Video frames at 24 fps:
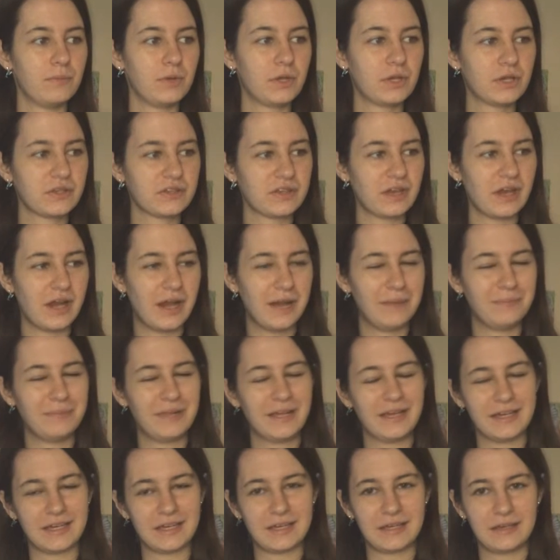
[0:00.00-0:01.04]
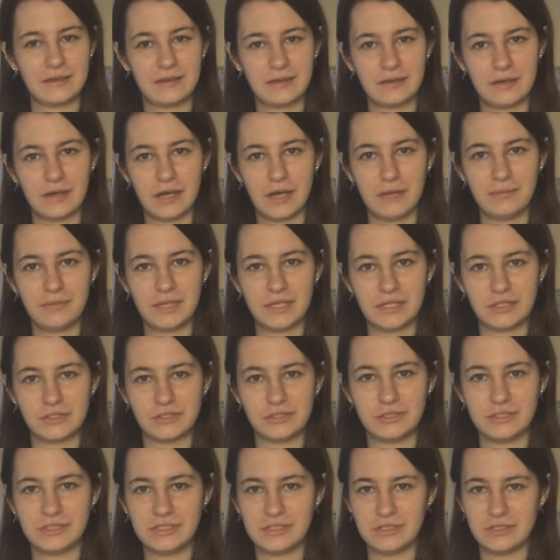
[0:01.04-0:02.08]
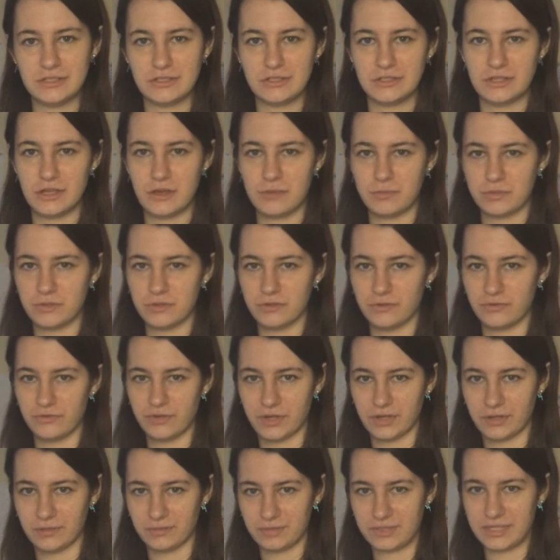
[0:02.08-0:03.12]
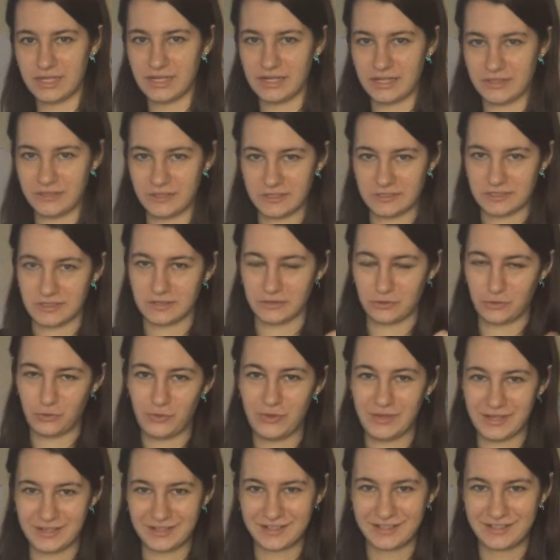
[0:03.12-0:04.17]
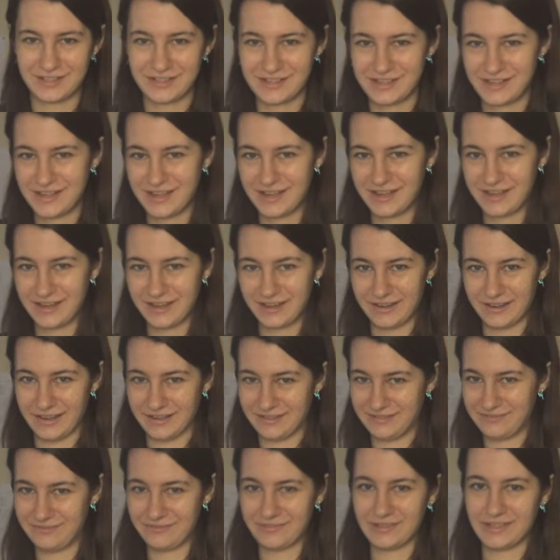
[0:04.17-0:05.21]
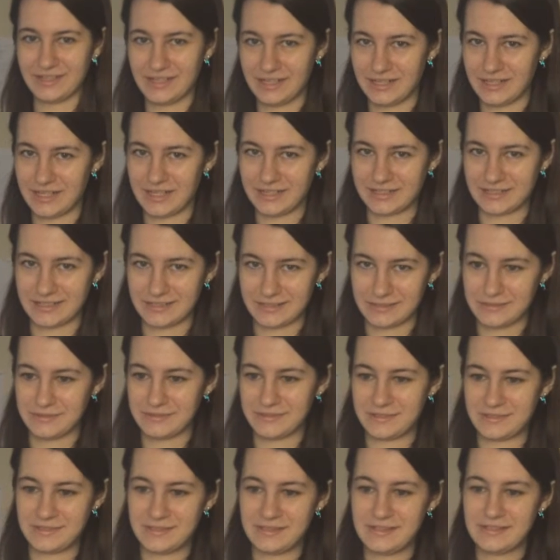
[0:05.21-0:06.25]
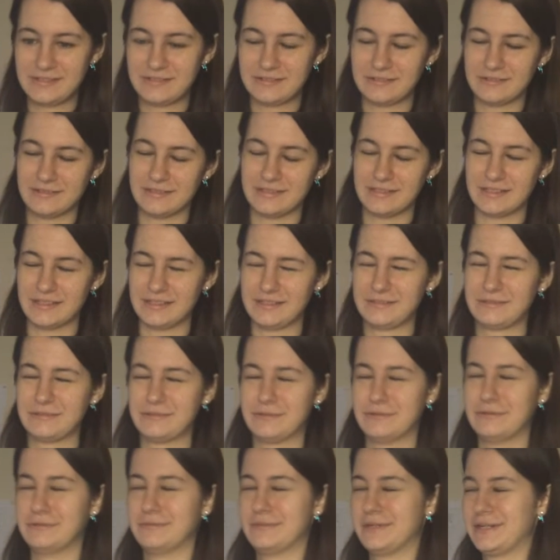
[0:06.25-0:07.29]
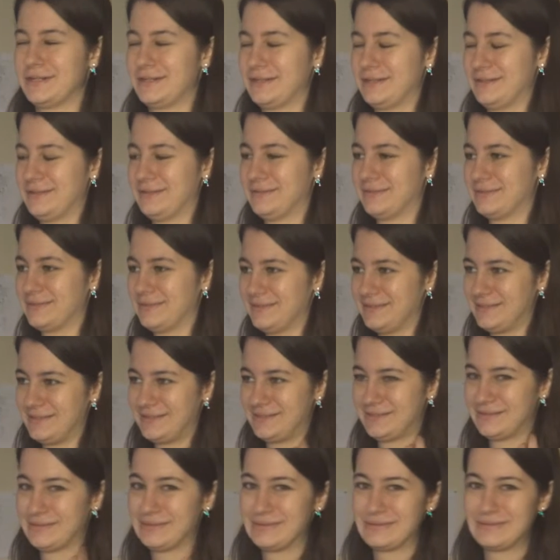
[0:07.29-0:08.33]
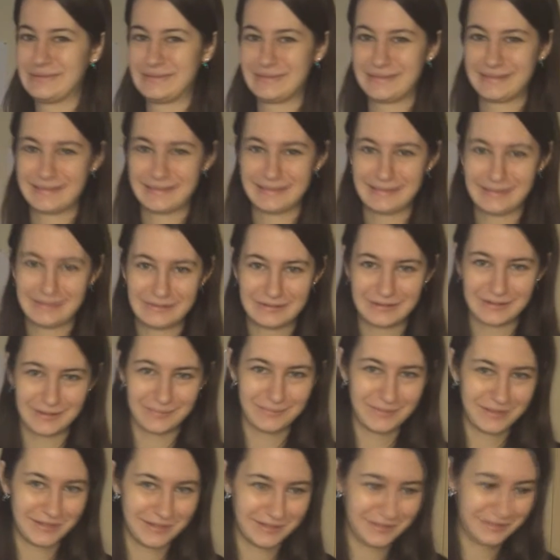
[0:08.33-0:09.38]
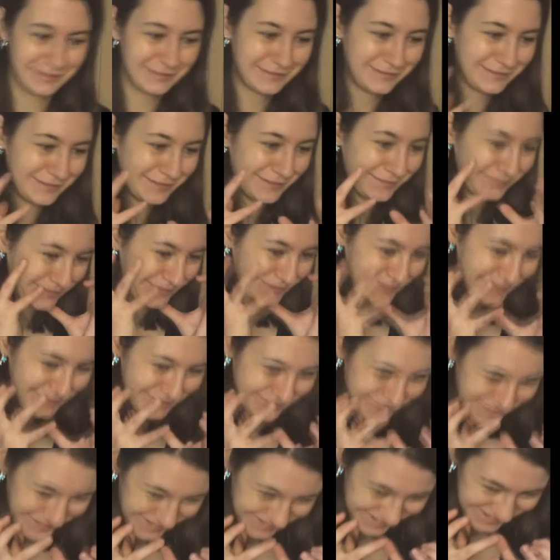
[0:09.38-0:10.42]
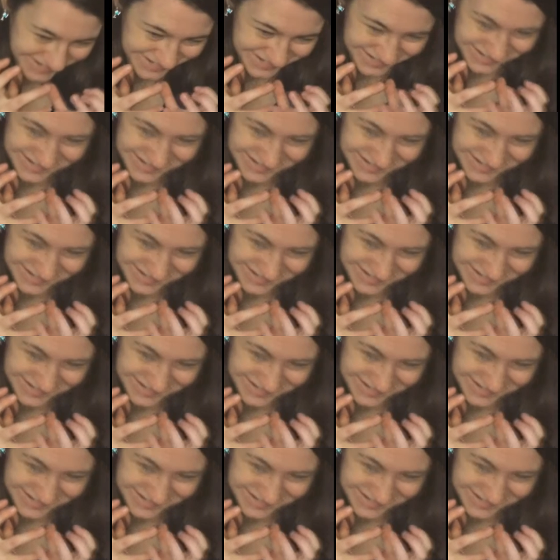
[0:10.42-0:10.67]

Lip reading: because I'm like Judy in terms of getting things done quick. I didn't really like the sloth scene because like, oh my god, it's so slow. I'm like, come on.